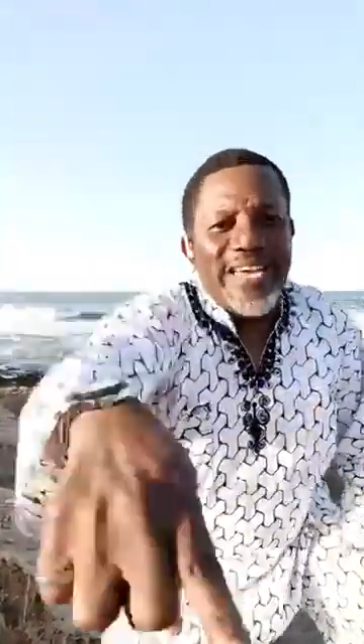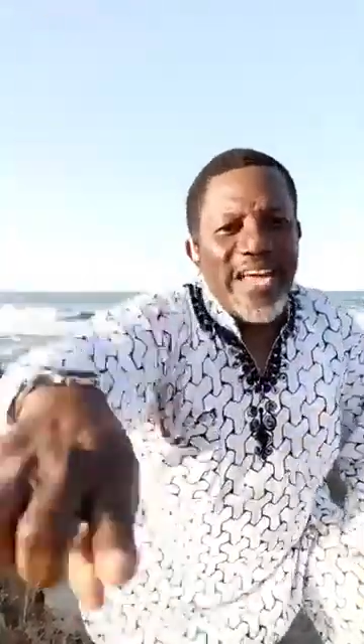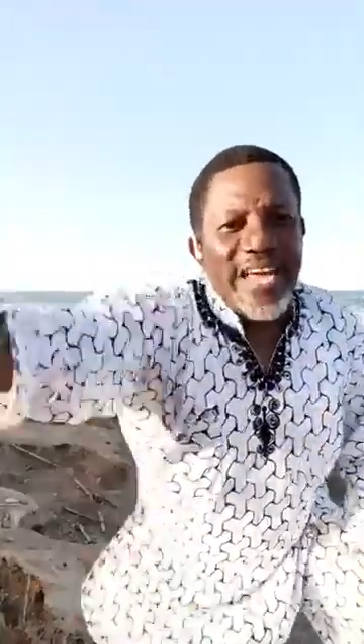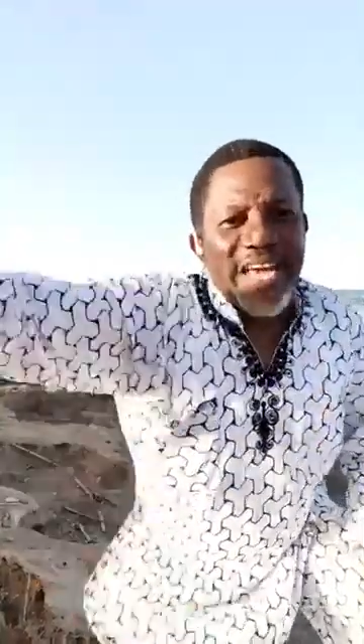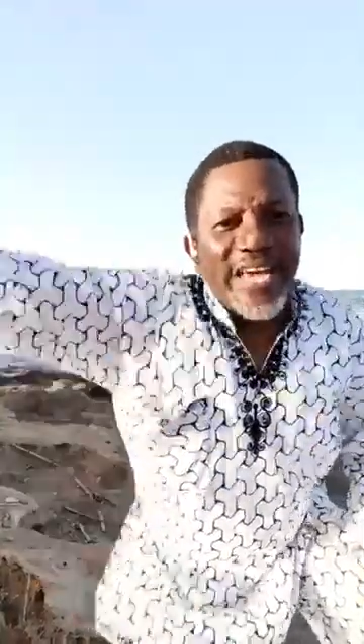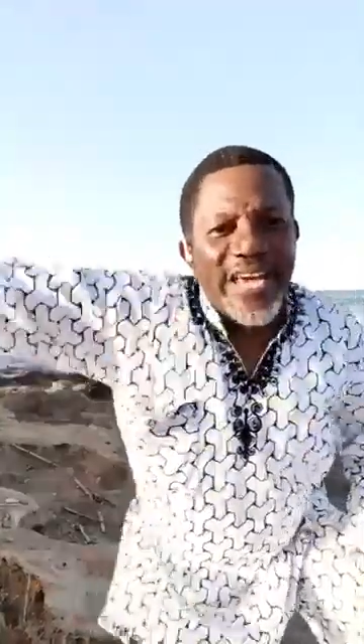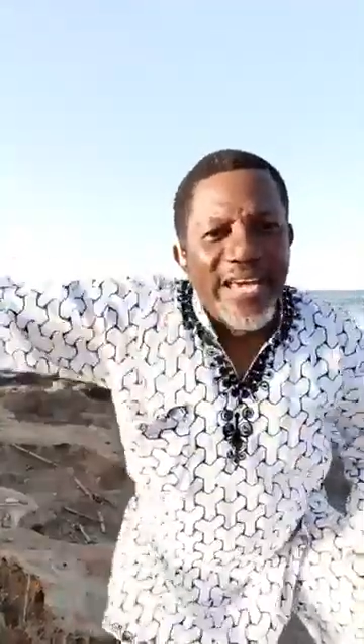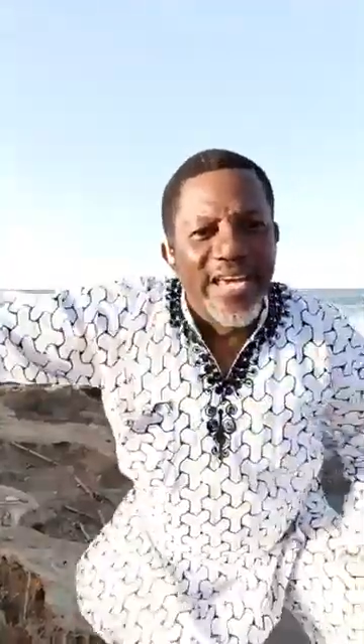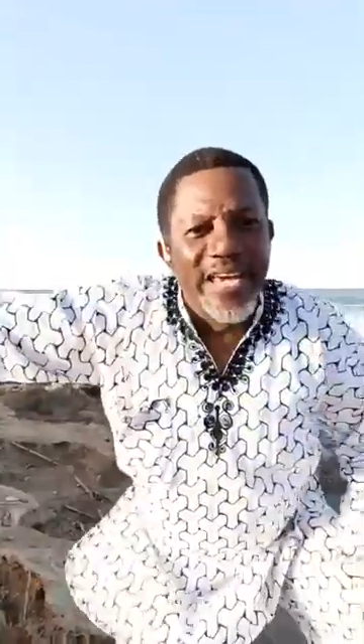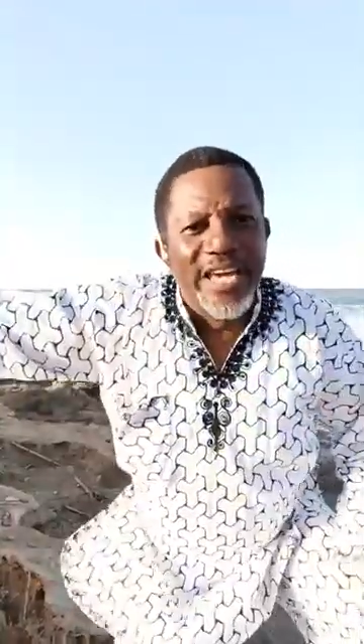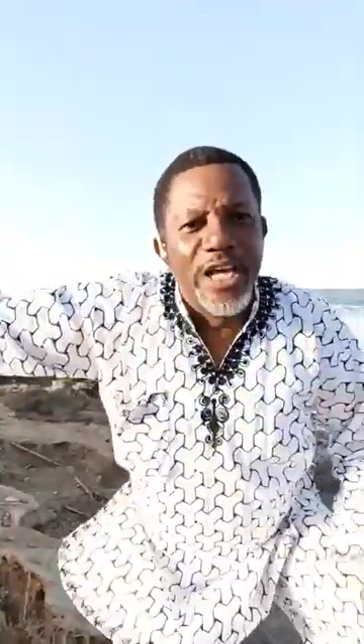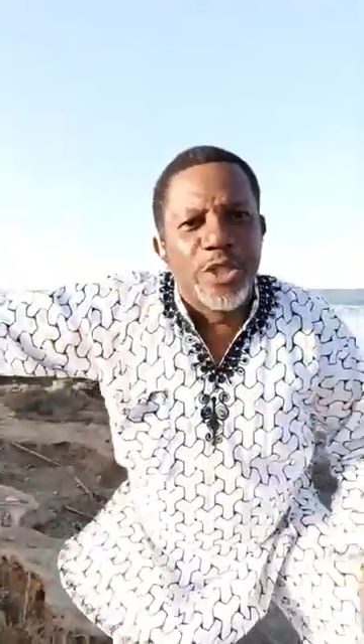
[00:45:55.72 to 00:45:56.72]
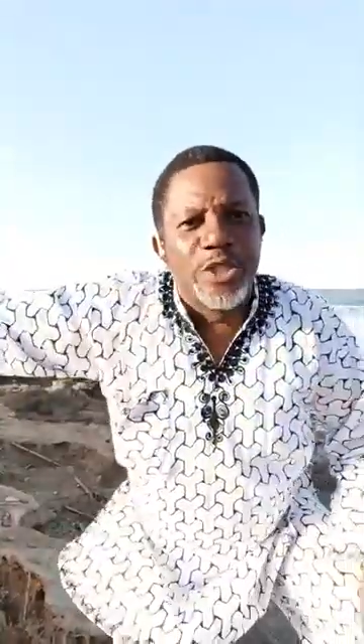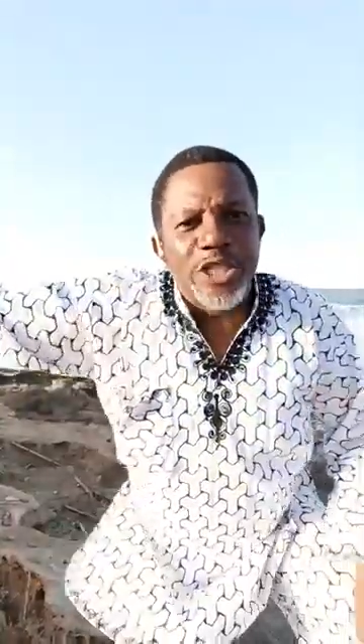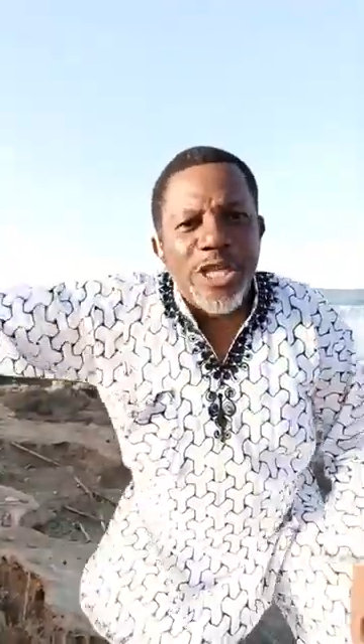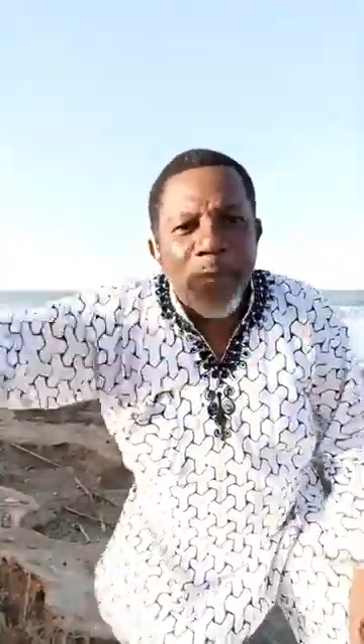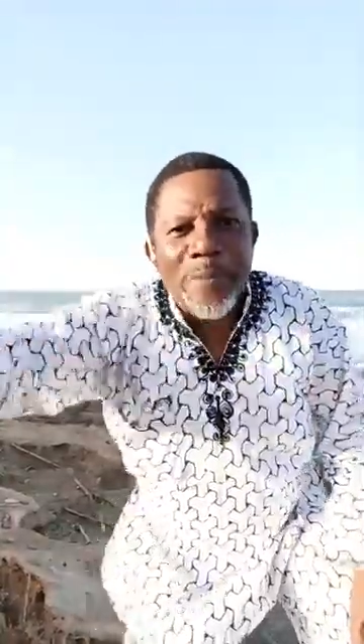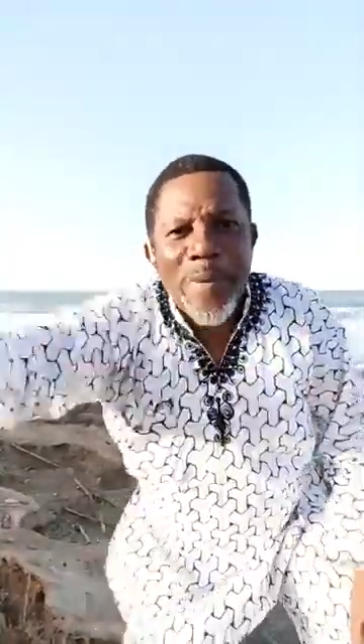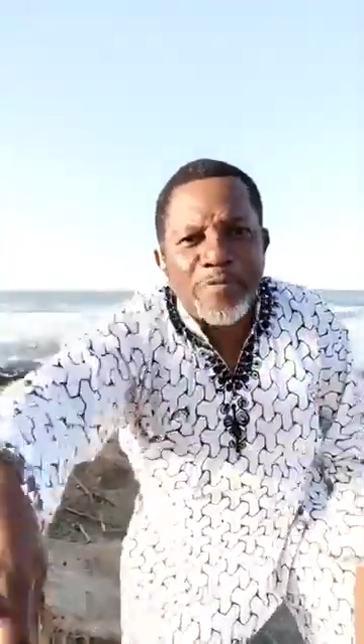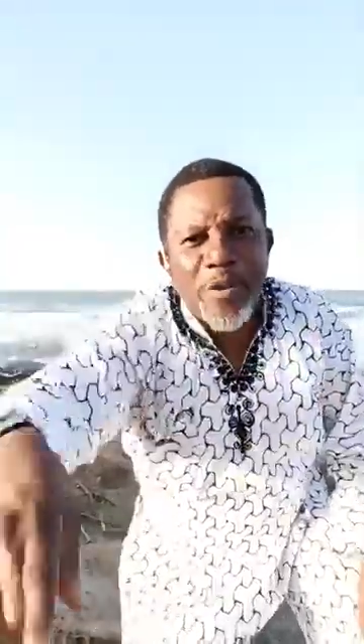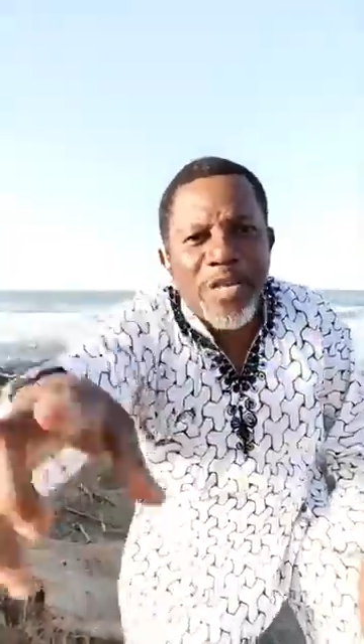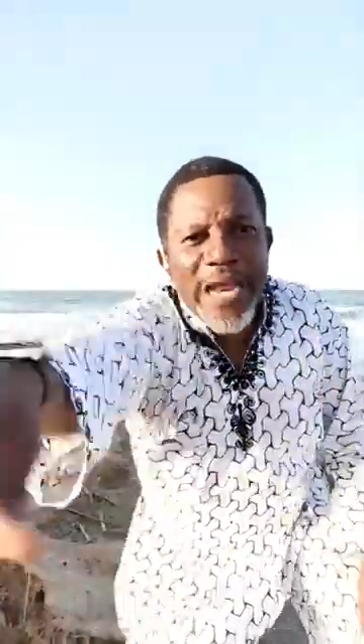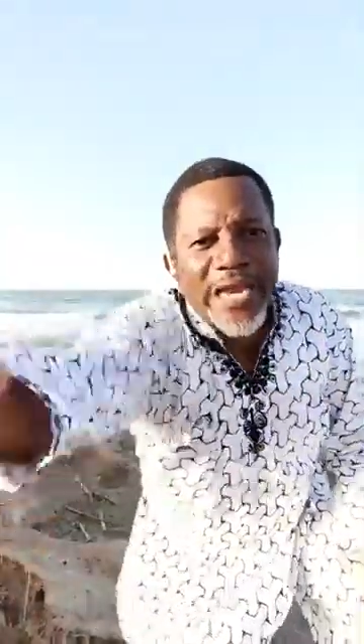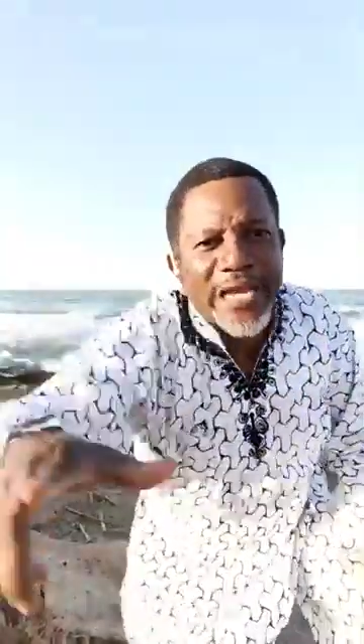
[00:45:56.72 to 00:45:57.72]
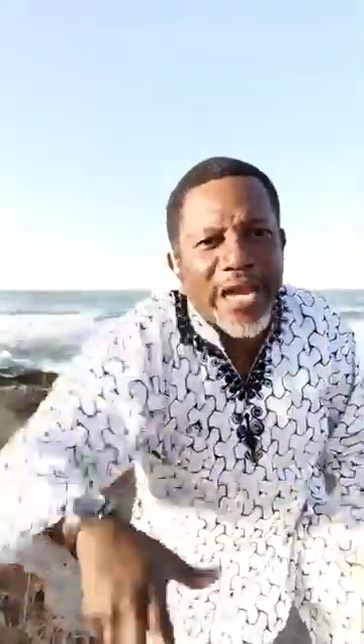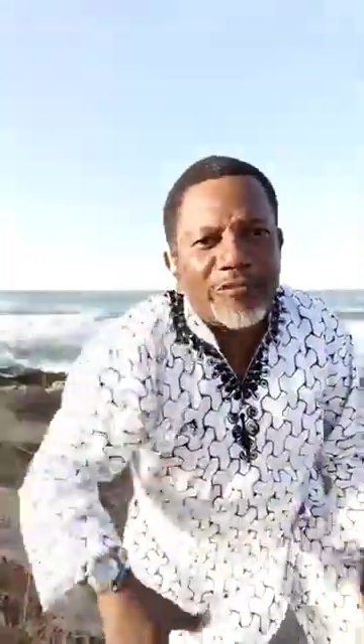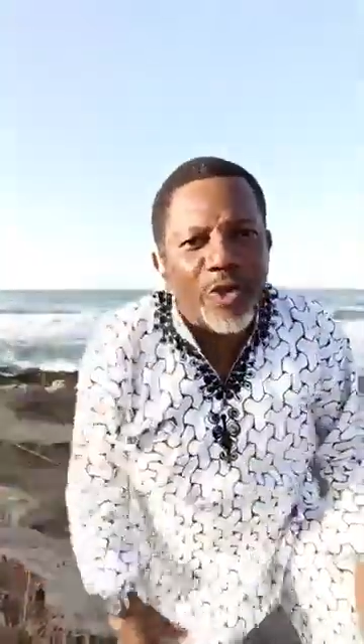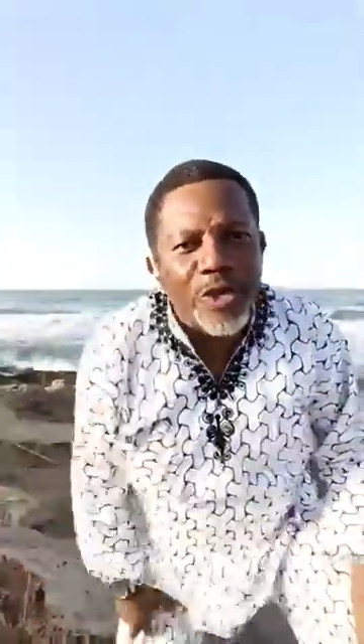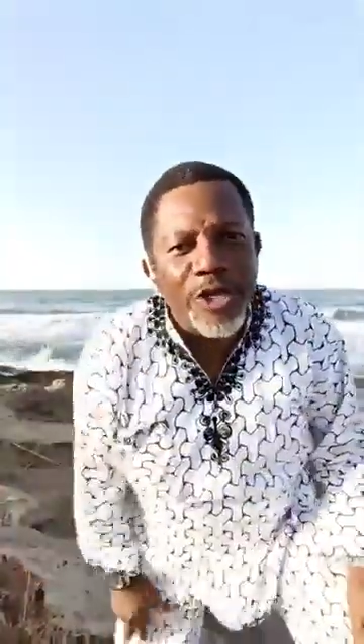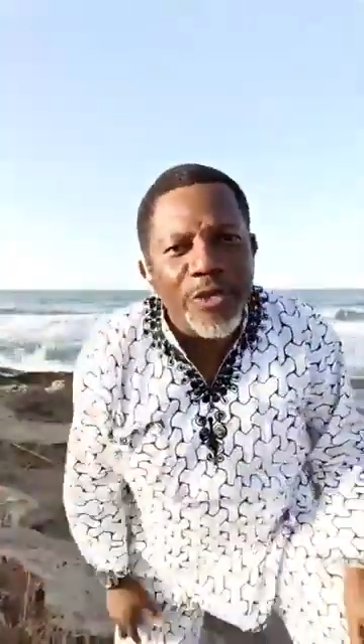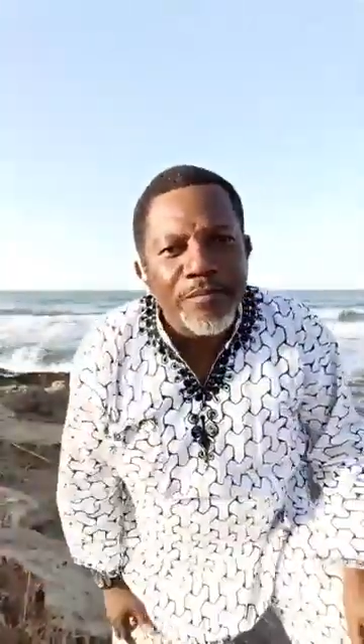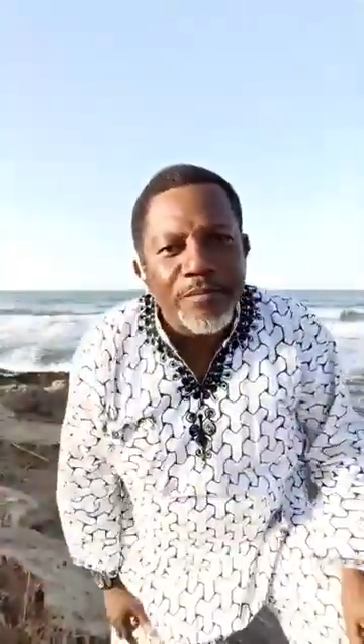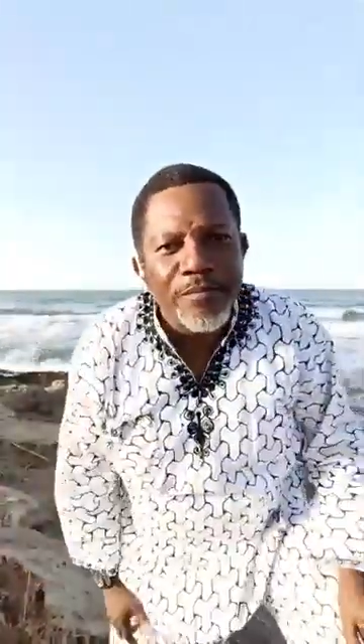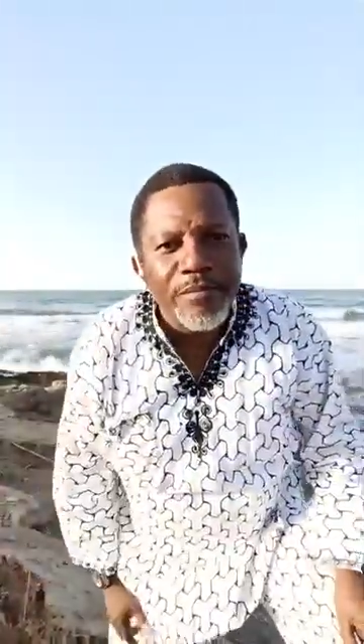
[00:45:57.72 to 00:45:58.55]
the Egyptian passport that they gave to him.